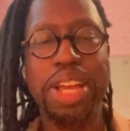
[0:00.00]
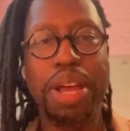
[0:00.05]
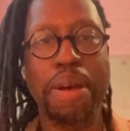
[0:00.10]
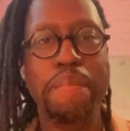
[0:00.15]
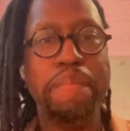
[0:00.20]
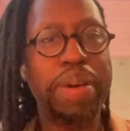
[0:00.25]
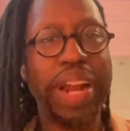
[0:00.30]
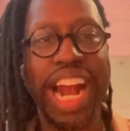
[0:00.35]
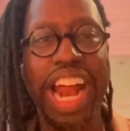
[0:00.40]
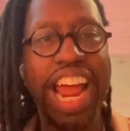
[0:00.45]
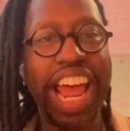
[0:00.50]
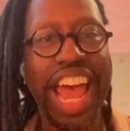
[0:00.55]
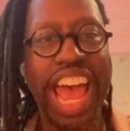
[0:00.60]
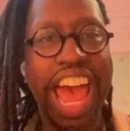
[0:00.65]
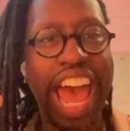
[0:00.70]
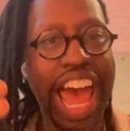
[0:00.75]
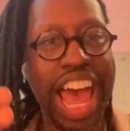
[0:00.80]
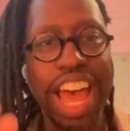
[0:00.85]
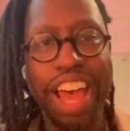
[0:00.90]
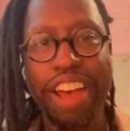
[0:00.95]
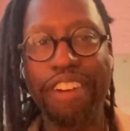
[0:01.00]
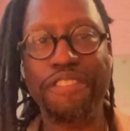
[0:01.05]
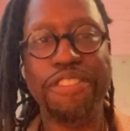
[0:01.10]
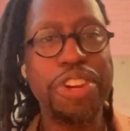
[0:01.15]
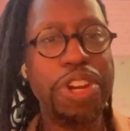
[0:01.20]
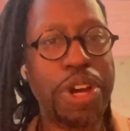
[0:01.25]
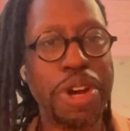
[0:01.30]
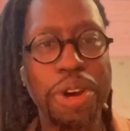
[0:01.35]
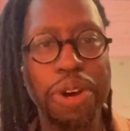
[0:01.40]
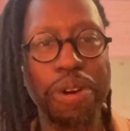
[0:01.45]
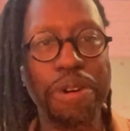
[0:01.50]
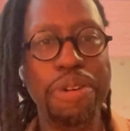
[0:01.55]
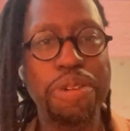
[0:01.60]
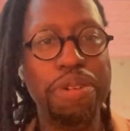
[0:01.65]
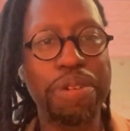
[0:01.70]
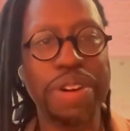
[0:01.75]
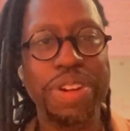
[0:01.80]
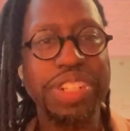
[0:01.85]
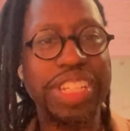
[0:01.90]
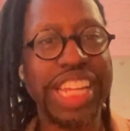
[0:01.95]
but I have no
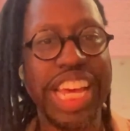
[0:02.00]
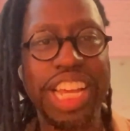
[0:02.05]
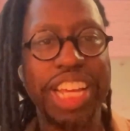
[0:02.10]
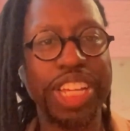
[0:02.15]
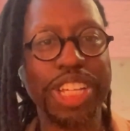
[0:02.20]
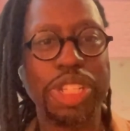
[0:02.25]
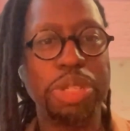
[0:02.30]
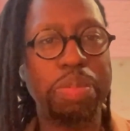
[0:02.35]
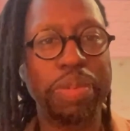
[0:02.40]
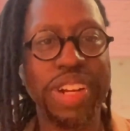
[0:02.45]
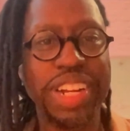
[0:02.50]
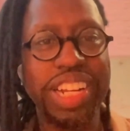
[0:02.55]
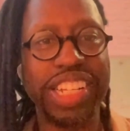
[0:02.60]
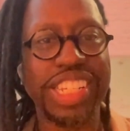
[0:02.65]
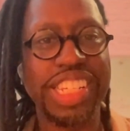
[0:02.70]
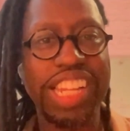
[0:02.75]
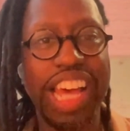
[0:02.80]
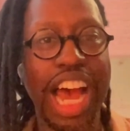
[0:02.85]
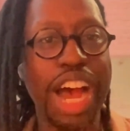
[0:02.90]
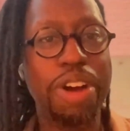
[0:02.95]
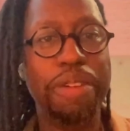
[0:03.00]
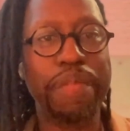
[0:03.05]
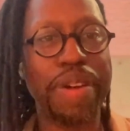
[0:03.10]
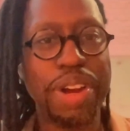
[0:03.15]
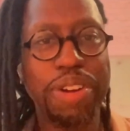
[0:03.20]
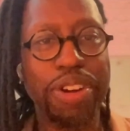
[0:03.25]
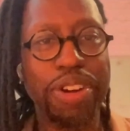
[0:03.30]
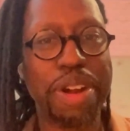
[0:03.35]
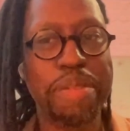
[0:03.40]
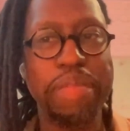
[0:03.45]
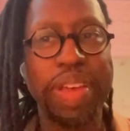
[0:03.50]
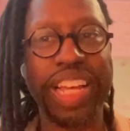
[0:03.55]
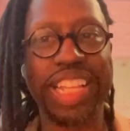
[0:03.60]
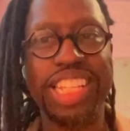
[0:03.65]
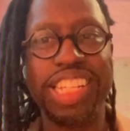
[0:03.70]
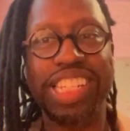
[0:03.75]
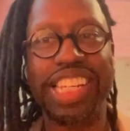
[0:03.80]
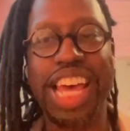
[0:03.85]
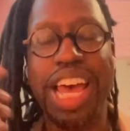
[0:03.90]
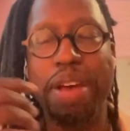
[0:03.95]
tech experience. How am I going to make this
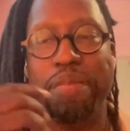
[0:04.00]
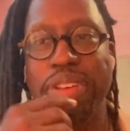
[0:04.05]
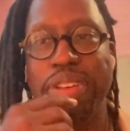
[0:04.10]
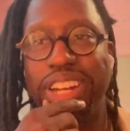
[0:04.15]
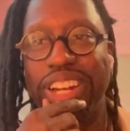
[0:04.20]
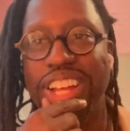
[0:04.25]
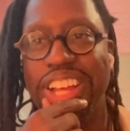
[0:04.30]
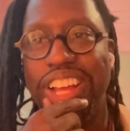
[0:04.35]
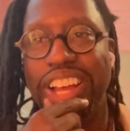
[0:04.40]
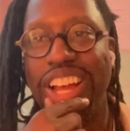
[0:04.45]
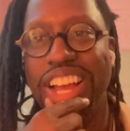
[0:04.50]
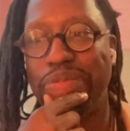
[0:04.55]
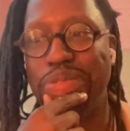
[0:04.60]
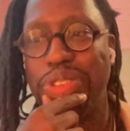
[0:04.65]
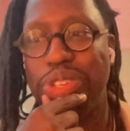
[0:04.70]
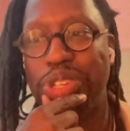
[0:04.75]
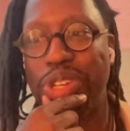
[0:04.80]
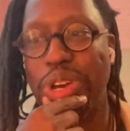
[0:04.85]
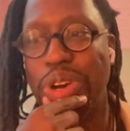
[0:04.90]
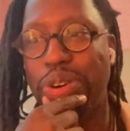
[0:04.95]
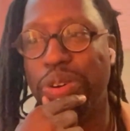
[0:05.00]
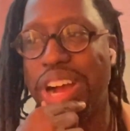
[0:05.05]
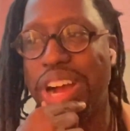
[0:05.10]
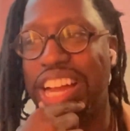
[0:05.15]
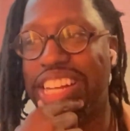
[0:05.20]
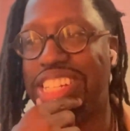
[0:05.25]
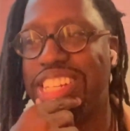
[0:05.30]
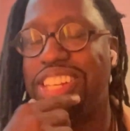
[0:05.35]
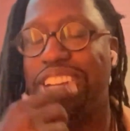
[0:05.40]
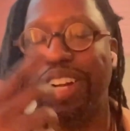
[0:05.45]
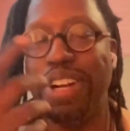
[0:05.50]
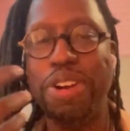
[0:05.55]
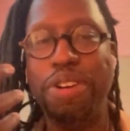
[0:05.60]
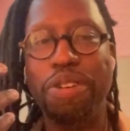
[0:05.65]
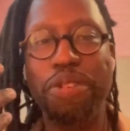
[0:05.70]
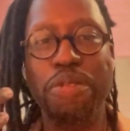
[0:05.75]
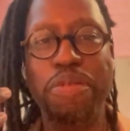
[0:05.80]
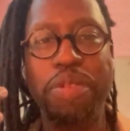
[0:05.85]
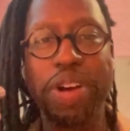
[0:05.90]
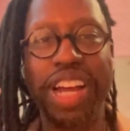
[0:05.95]
happen? So I took
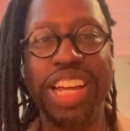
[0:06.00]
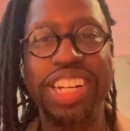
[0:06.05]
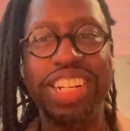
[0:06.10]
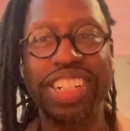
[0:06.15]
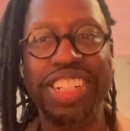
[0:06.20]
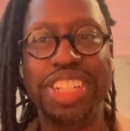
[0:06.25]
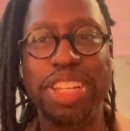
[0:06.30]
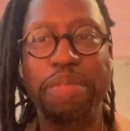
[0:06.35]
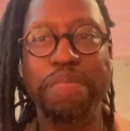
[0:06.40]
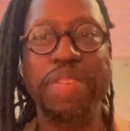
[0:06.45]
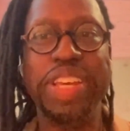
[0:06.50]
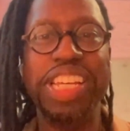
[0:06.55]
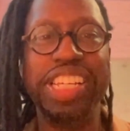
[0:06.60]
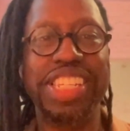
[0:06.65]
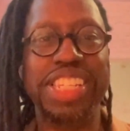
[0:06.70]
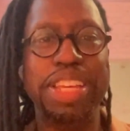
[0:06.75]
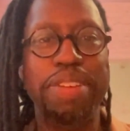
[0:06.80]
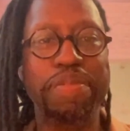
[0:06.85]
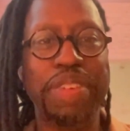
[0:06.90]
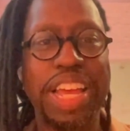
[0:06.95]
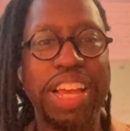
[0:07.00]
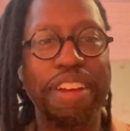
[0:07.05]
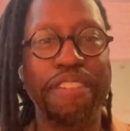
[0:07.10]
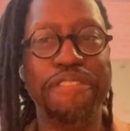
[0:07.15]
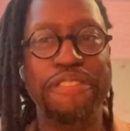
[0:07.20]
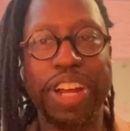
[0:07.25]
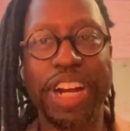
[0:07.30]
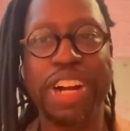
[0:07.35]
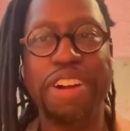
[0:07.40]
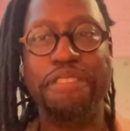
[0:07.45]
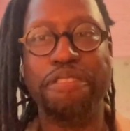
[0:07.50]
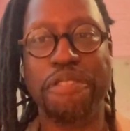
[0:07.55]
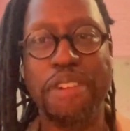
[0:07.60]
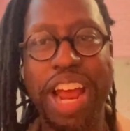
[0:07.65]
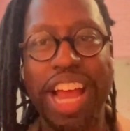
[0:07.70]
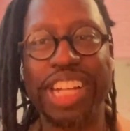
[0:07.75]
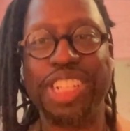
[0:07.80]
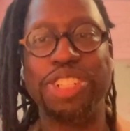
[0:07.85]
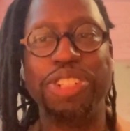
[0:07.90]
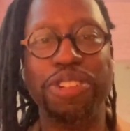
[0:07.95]
what to me seemed like a very
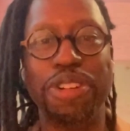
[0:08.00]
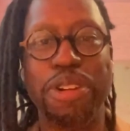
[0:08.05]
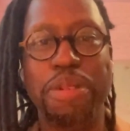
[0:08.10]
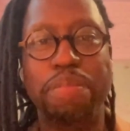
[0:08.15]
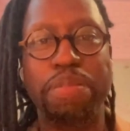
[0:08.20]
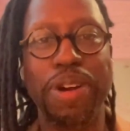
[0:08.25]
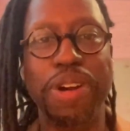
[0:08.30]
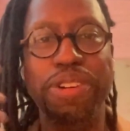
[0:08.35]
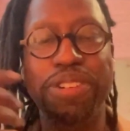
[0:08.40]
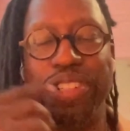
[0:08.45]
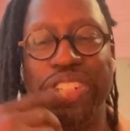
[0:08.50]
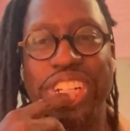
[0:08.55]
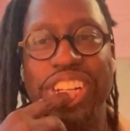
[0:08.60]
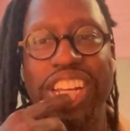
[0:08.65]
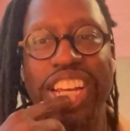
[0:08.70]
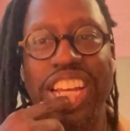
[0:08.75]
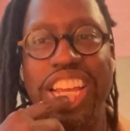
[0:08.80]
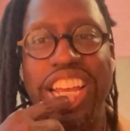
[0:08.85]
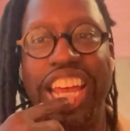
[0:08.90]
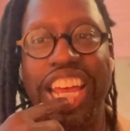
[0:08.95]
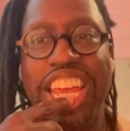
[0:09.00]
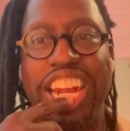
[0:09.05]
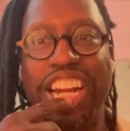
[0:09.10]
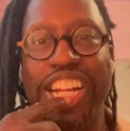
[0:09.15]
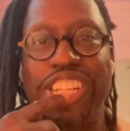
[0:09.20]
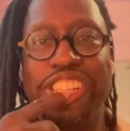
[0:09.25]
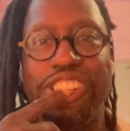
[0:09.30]
rational approach, and I